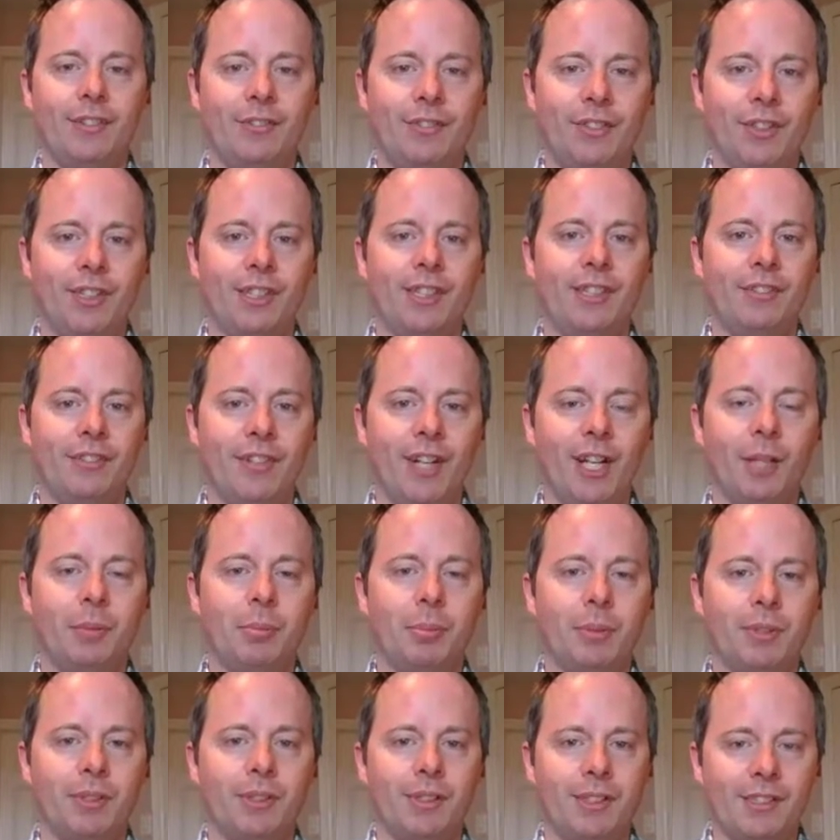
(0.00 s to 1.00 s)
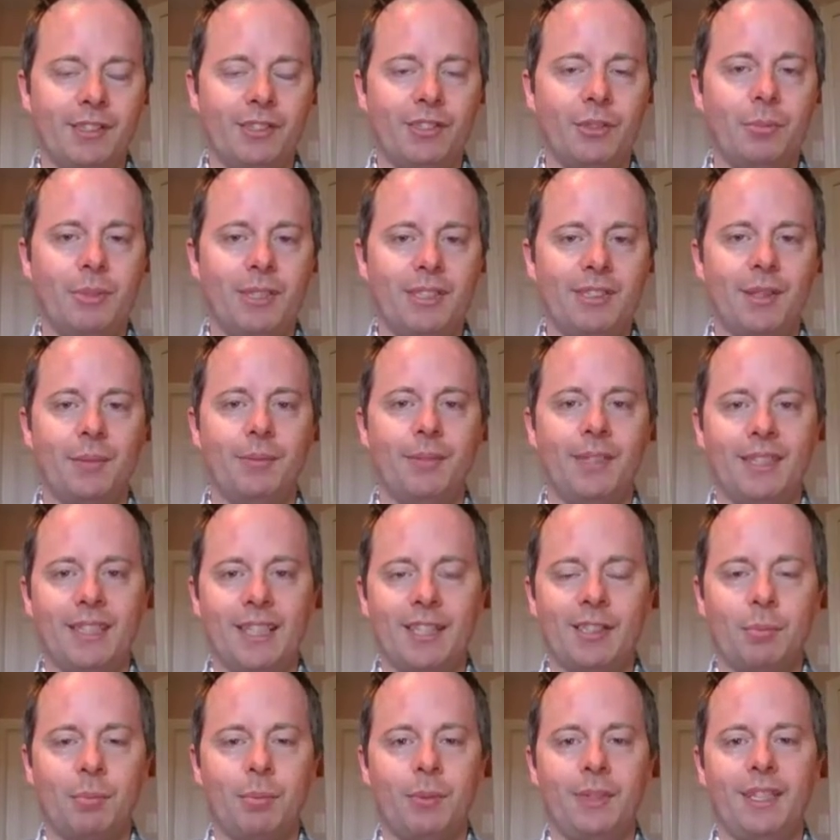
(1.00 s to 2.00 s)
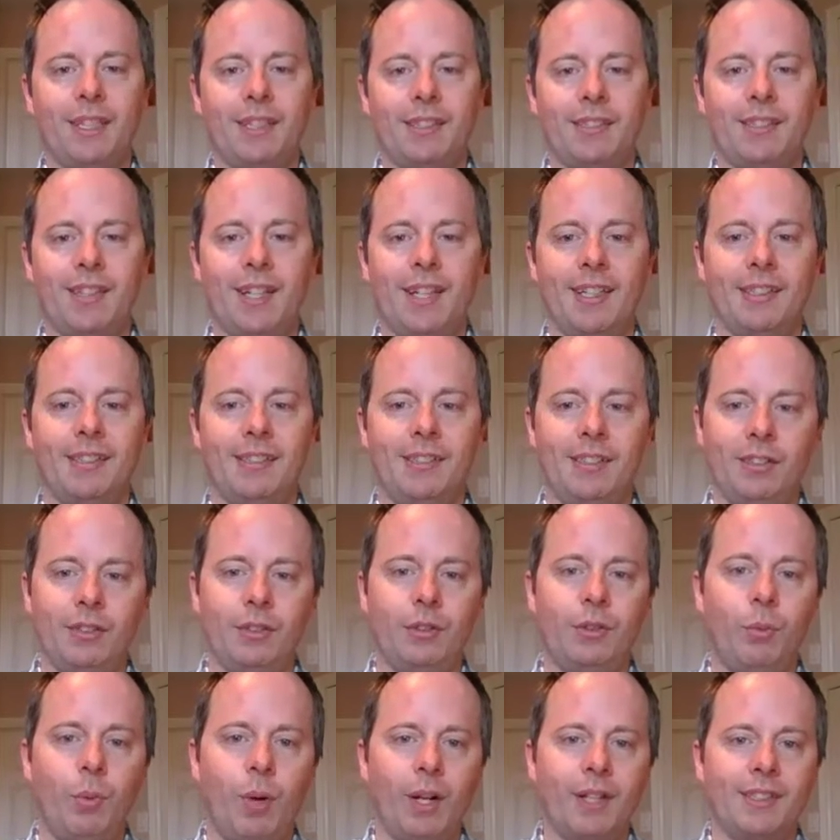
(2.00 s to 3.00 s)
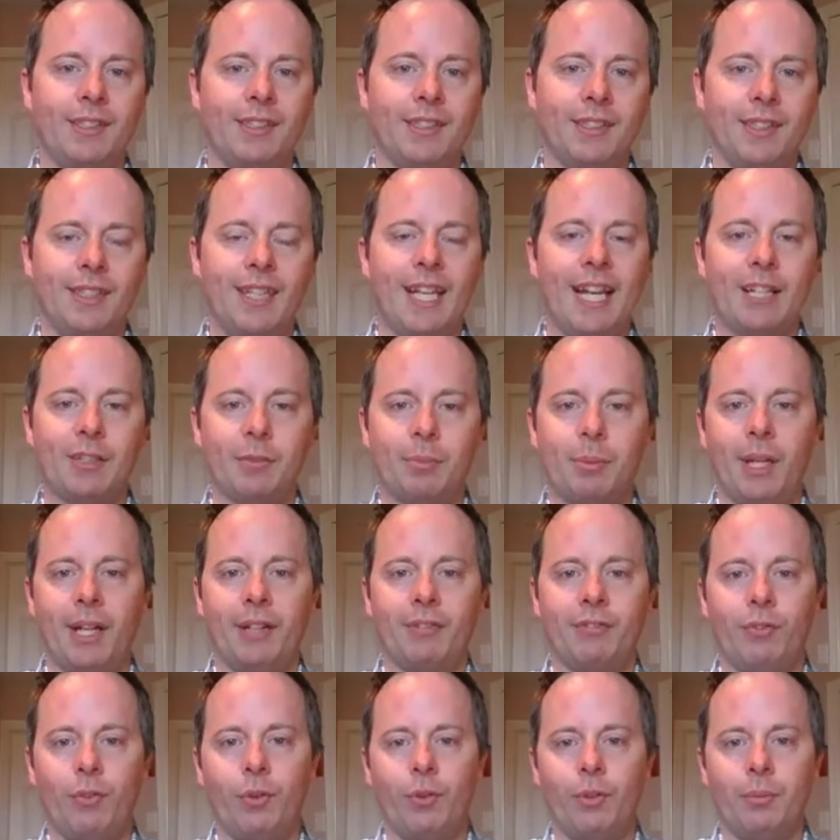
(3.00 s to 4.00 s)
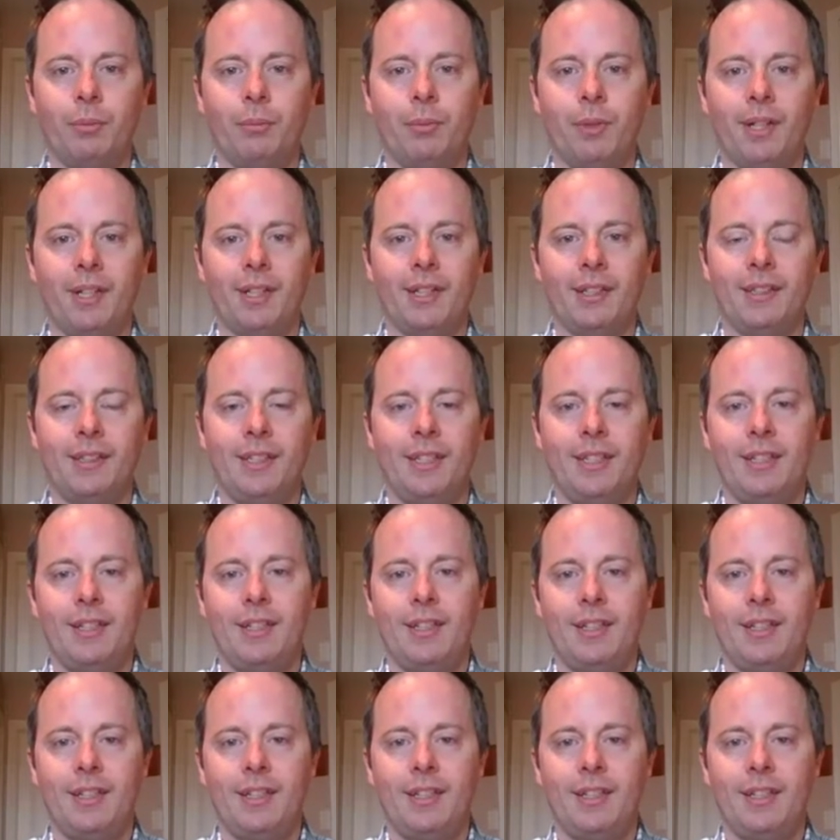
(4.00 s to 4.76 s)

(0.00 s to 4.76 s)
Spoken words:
And if you're a developer, this should be something that's pretty exciting to you, watching the Dash platform